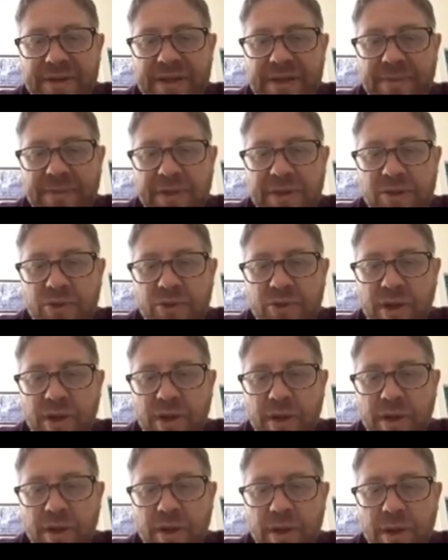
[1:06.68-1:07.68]
this TP
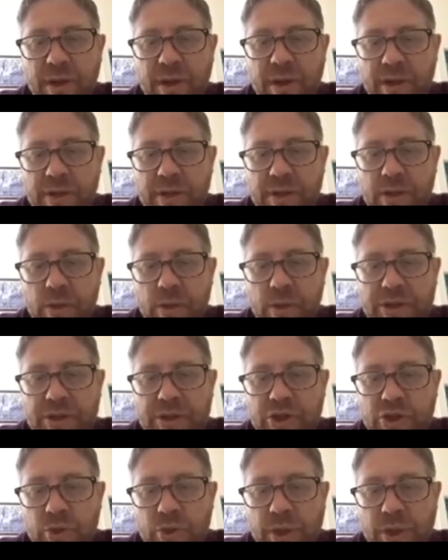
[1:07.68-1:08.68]
trunk going
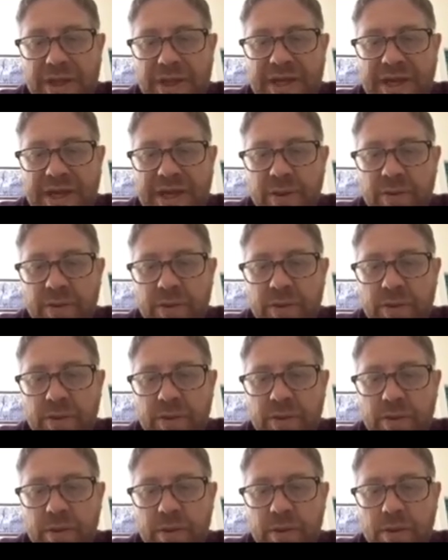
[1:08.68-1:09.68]
straight down
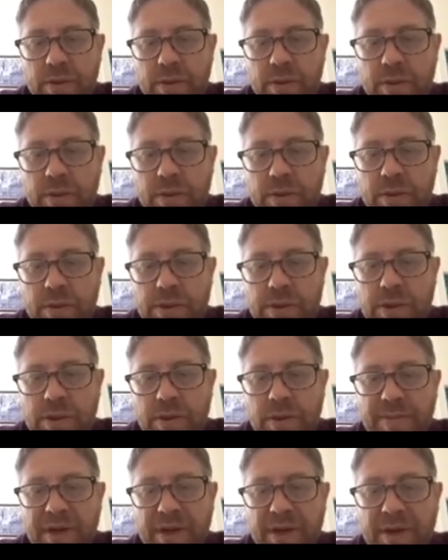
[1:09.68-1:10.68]
to the
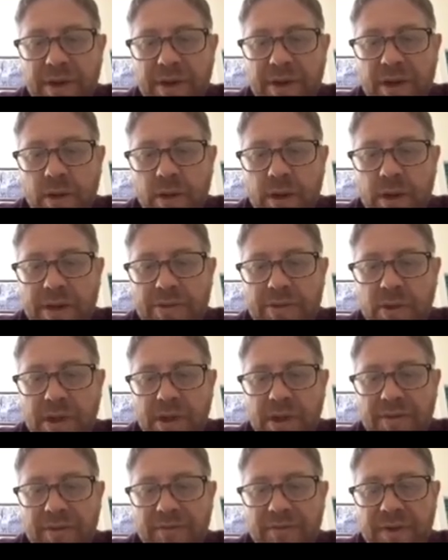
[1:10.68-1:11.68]
perineal, also
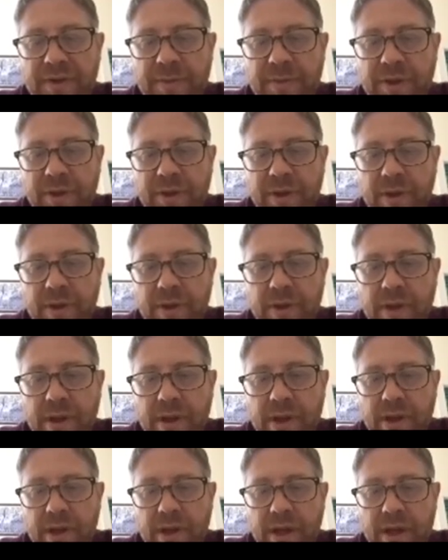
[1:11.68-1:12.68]
called the fibular,
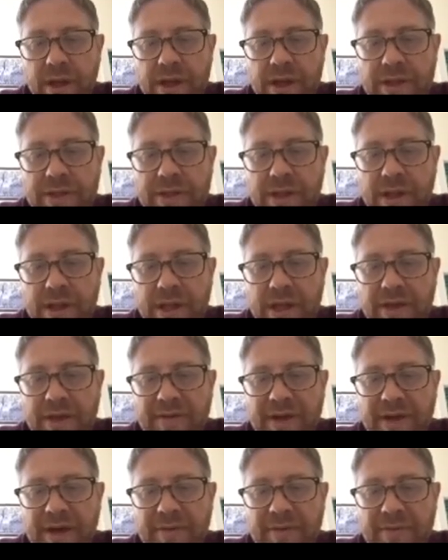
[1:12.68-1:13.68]
and it's going to give
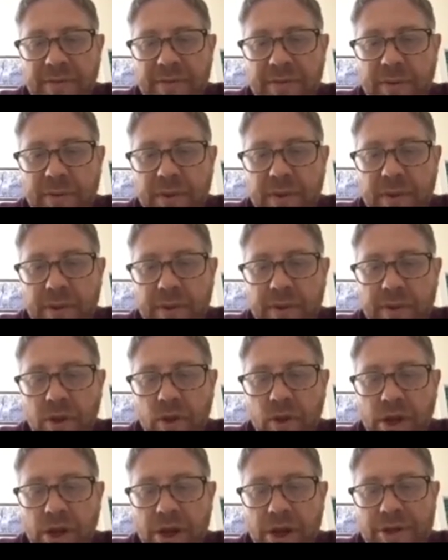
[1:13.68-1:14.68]
off the
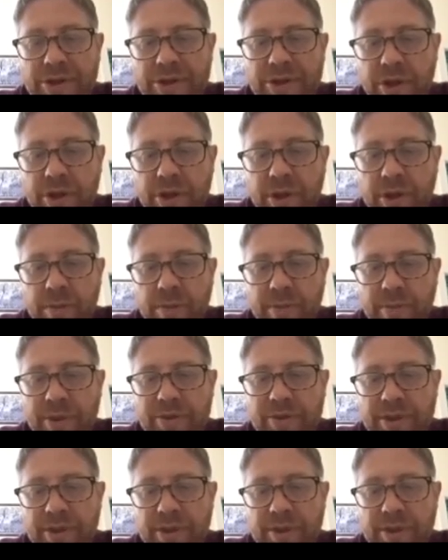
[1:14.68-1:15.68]
larger
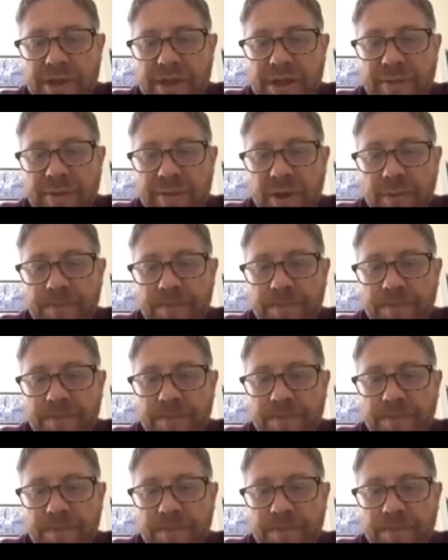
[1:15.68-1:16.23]
posterior tibial.